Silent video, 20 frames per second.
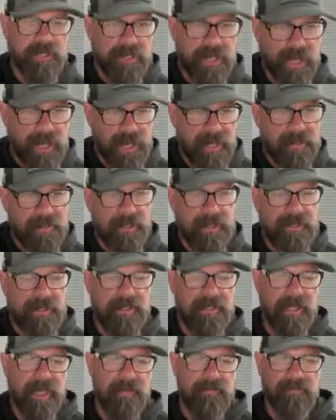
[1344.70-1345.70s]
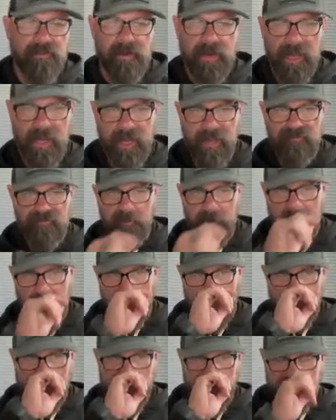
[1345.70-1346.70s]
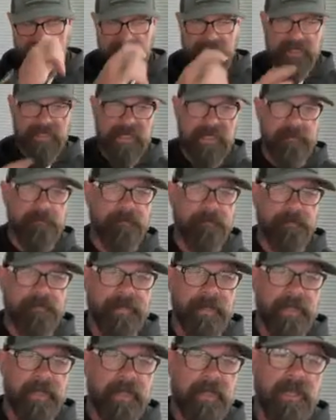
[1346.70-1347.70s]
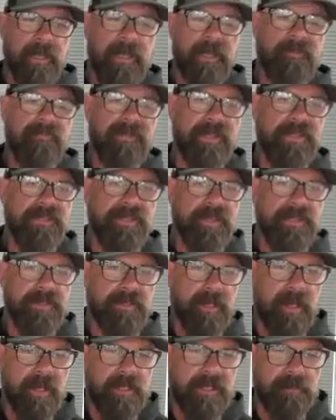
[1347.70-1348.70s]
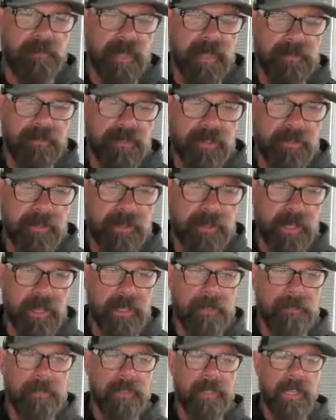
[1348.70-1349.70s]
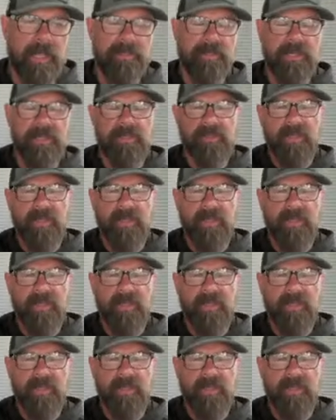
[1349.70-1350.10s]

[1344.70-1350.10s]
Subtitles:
hands. I did that for a half mile just to see. Vincent talked about doing that. I think you